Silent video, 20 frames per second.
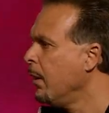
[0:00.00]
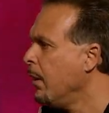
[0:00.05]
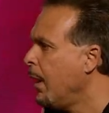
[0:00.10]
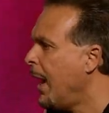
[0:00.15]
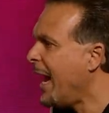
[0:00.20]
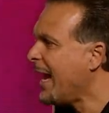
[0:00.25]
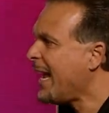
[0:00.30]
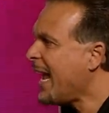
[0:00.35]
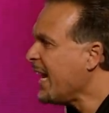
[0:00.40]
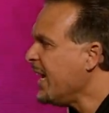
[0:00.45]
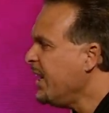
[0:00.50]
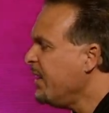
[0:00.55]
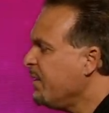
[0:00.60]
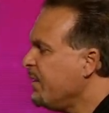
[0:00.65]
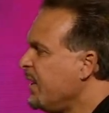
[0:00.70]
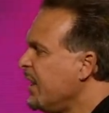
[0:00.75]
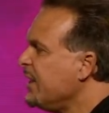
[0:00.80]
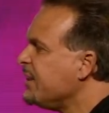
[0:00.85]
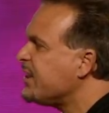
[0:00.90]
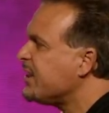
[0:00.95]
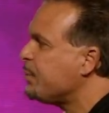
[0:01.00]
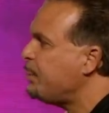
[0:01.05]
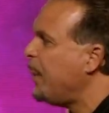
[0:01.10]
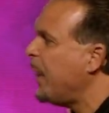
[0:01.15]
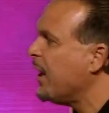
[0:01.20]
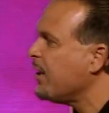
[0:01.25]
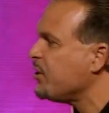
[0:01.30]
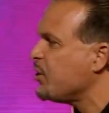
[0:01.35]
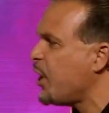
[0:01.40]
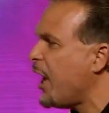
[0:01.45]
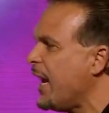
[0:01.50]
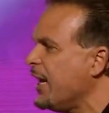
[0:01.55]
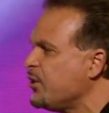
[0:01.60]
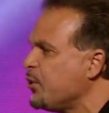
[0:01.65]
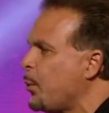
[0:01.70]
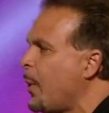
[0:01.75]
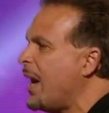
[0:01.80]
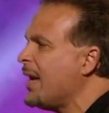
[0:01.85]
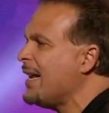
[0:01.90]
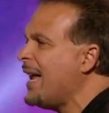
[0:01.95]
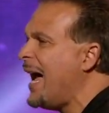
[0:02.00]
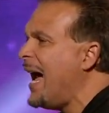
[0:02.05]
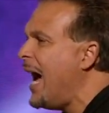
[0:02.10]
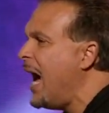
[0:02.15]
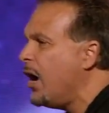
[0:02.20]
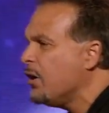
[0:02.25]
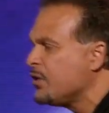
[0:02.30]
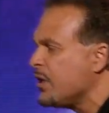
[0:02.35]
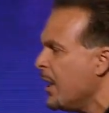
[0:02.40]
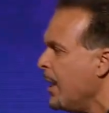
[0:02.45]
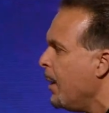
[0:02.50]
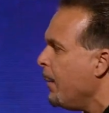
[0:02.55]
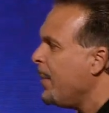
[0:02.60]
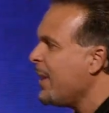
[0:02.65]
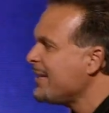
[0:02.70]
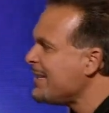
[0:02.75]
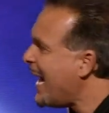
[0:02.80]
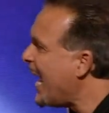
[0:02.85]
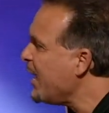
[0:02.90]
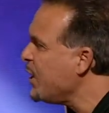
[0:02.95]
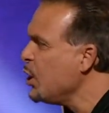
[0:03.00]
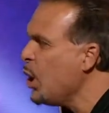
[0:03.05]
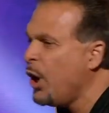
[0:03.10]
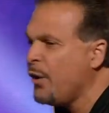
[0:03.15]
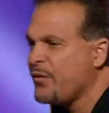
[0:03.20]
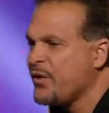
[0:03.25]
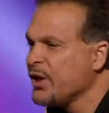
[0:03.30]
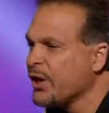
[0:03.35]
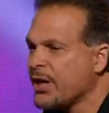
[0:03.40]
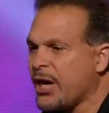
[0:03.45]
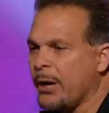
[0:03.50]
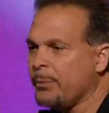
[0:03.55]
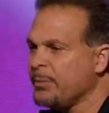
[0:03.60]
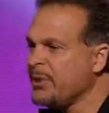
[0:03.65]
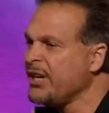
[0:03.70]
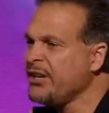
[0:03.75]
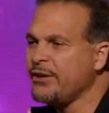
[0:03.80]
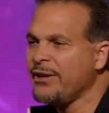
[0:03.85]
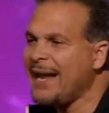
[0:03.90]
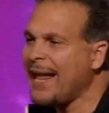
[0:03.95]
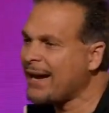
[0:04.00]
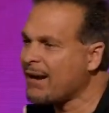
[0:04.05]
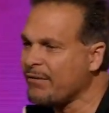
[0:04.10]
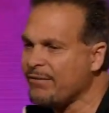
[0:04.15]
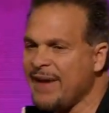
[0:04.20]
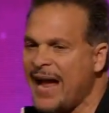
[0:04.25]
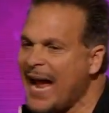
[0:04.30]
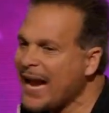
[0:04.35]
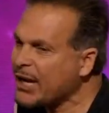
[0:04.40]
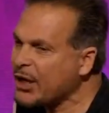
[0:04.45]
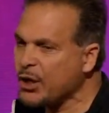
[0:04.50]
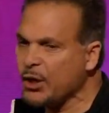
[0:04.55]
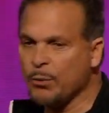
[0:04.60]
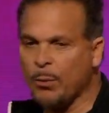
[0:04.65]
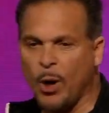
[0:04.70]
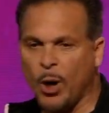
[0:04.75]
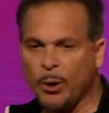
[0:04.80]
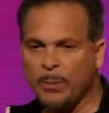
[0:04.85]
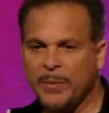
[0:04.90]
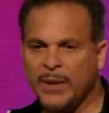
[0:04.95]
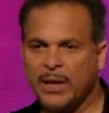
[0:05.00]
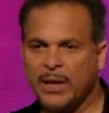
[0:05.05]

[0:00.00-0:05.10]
I can't even leave spare change around the house because I know if you're coming in, you're like a vacuum, homie.